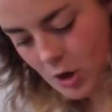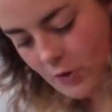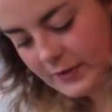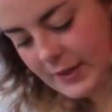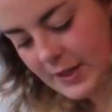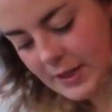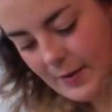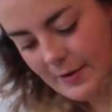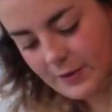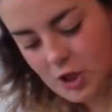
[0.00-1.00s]
obviously you don't
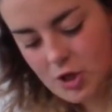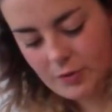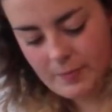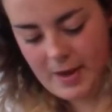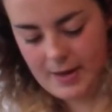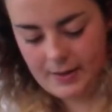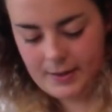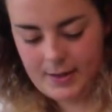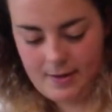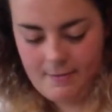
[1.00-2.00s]
have to use paint to
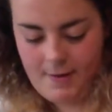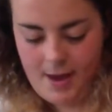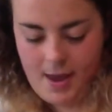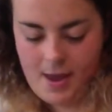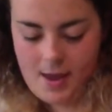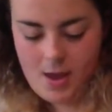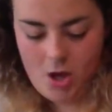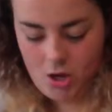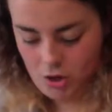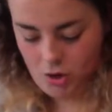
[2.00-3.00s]
decorate it.
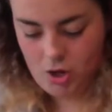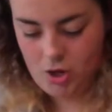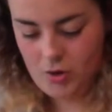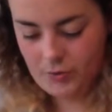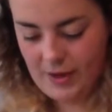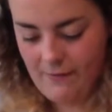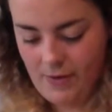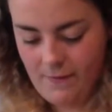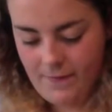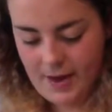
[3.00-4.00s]
You can use whatever
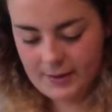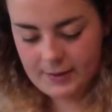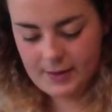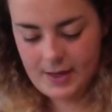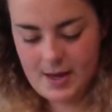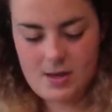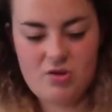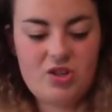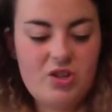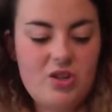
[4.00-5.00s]
you fancy. You
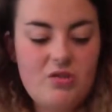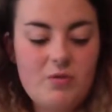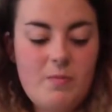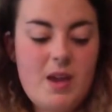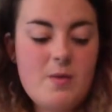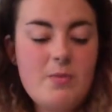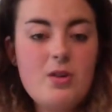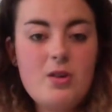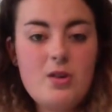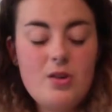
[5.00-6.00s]
could use
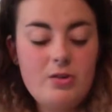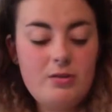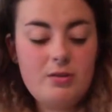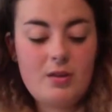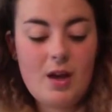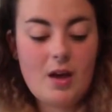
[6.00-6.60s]
papers,